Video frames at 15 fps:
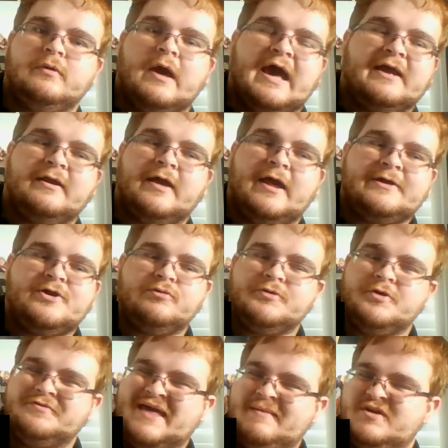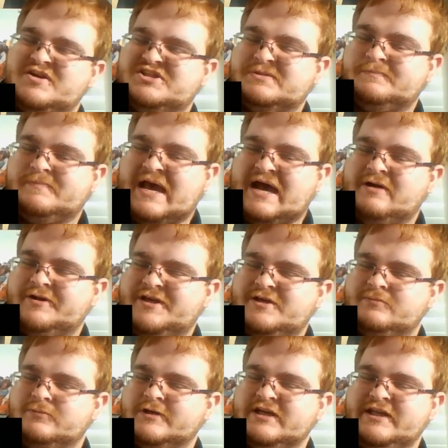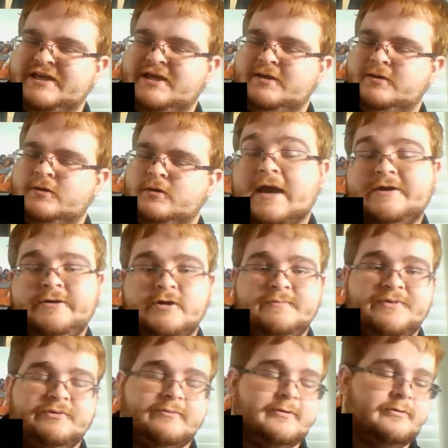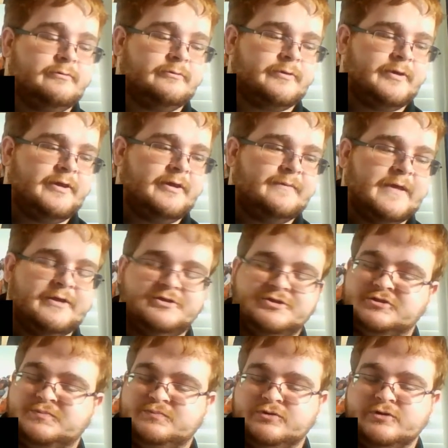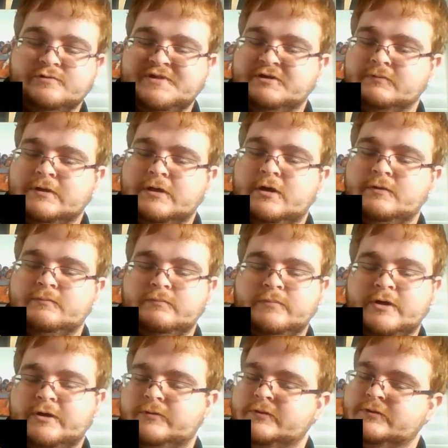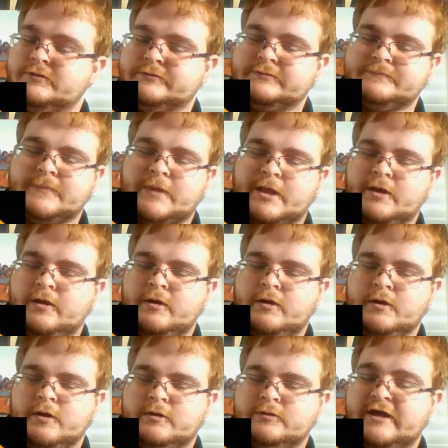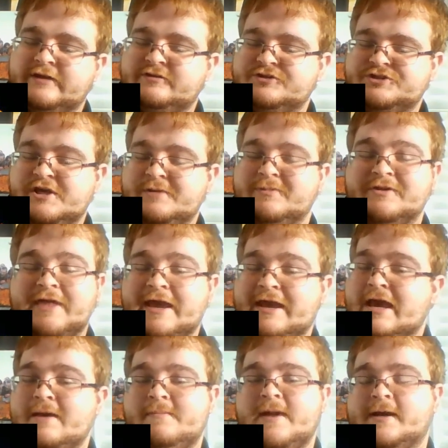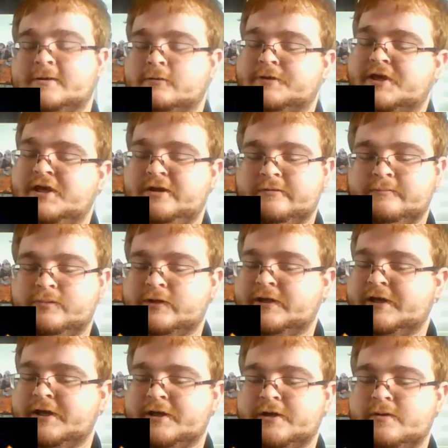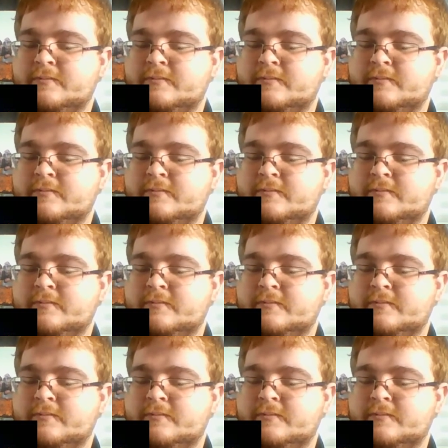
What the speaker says: I don't know that much about him, really. I could be wrong, and they just proved me wrong, but we'll have to see. But they got Michael Keaton playing him.